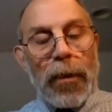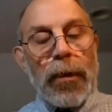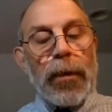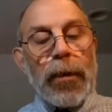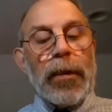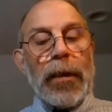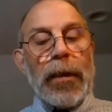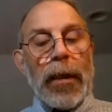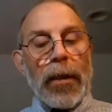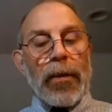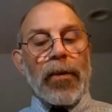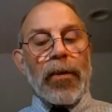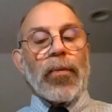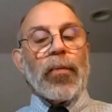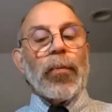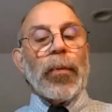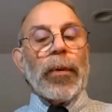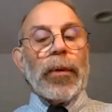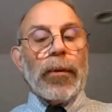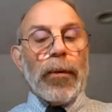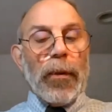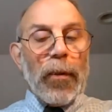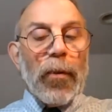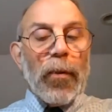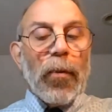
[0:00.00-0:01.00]
yes, we
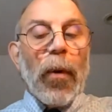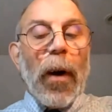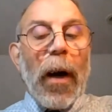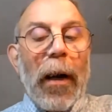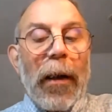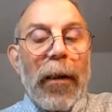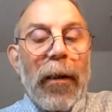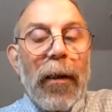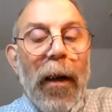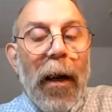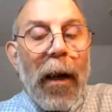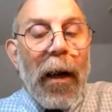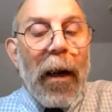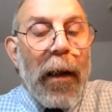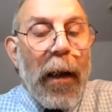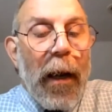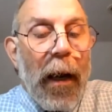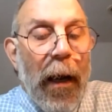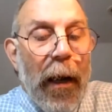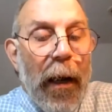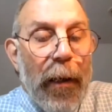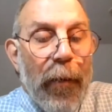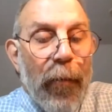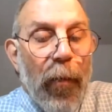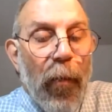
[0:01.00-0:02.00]
do.
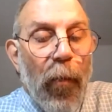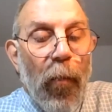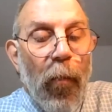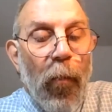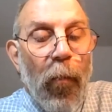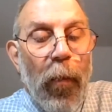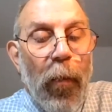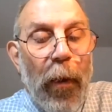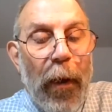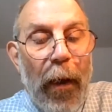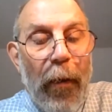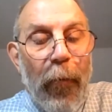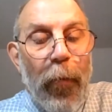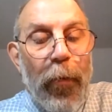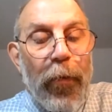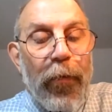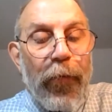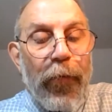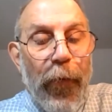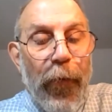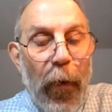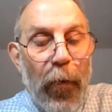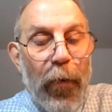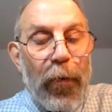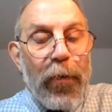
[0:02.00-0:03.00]
What I was
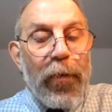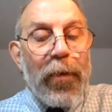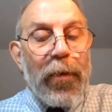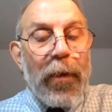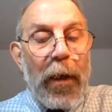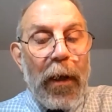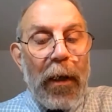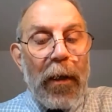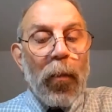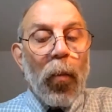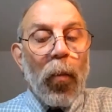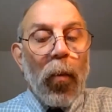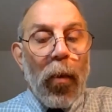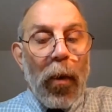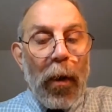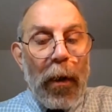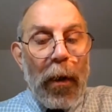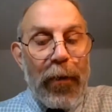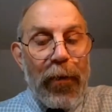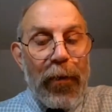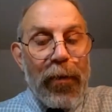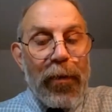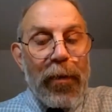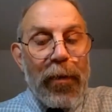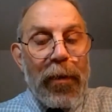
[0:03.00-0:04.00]
focused on
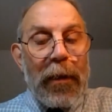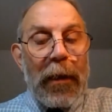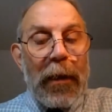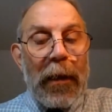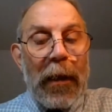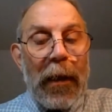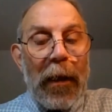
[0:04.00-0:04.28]
was